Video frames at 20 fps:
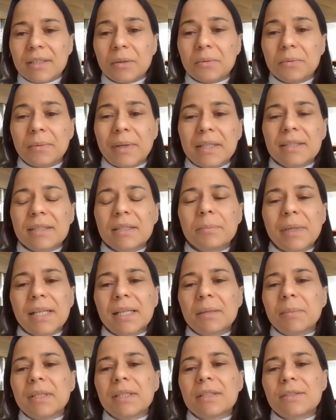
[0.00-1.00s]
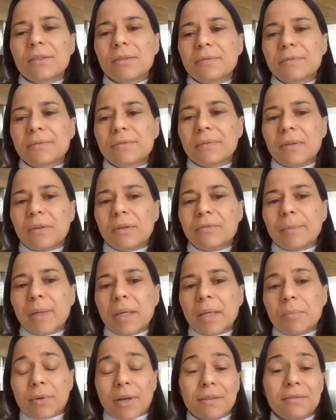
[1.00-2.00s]
I will add some elements of
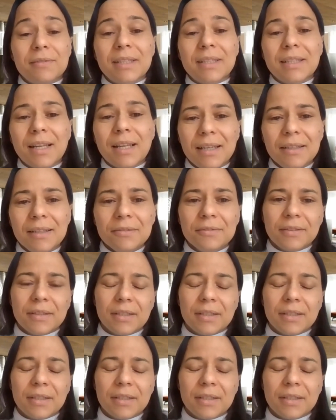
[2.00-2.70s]
my private life